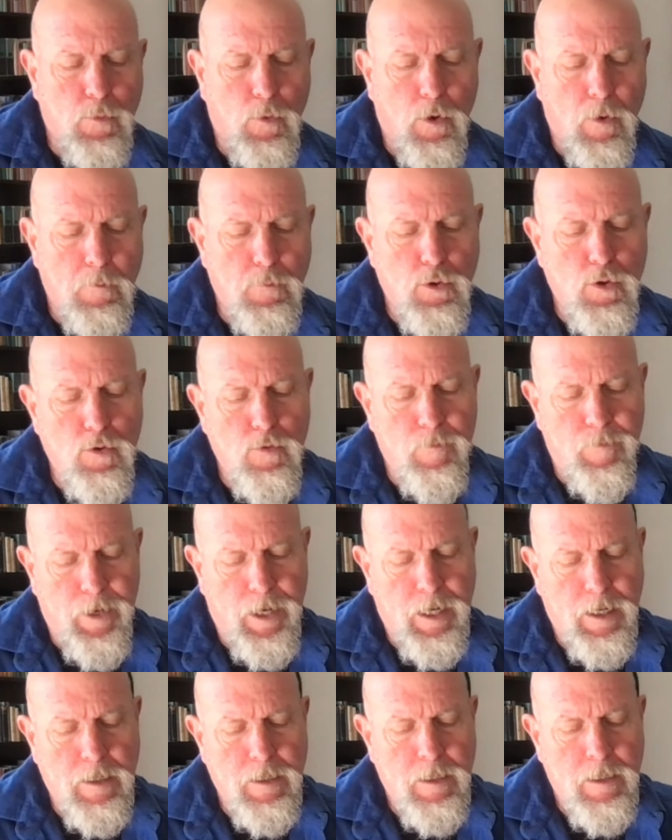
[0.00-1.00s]
were
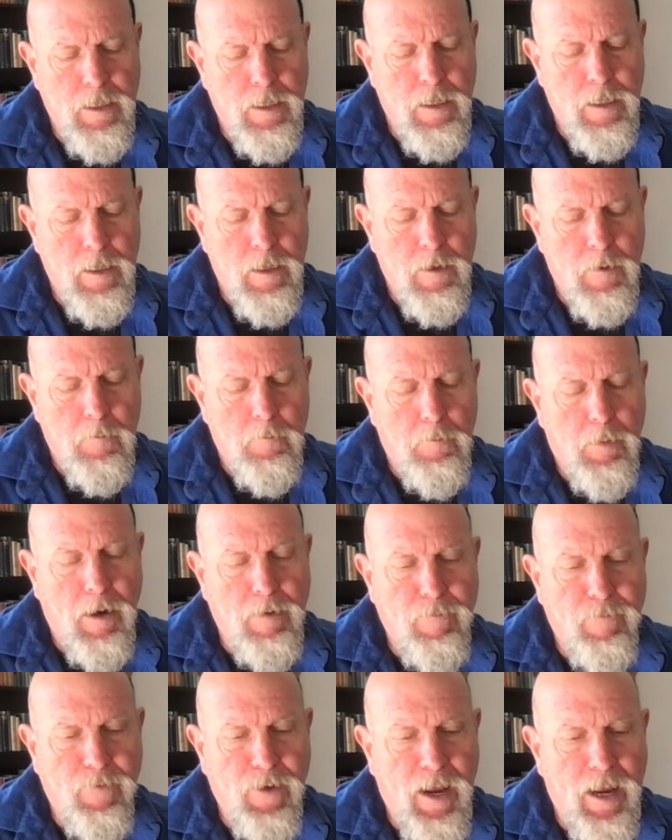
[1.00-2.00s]
moving, but
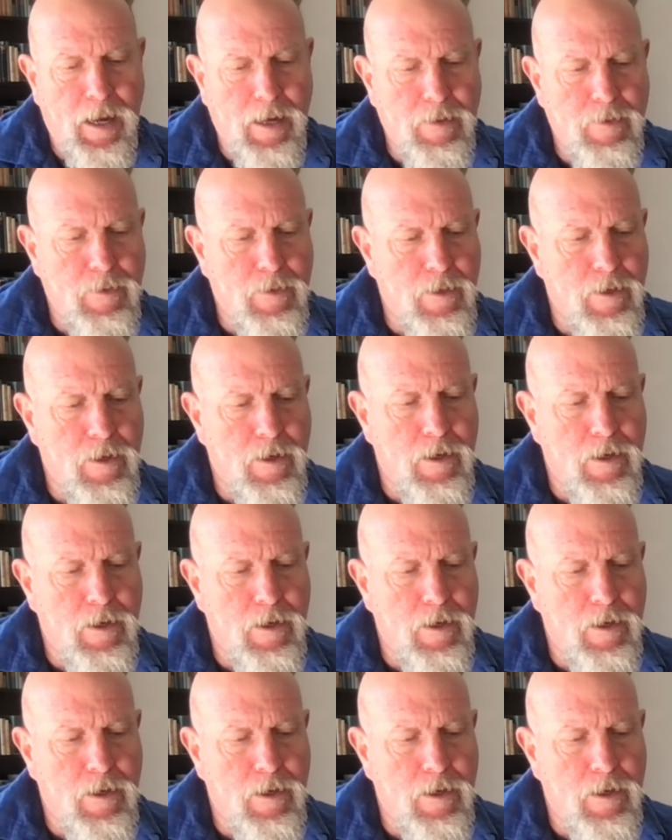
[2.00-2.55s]
faith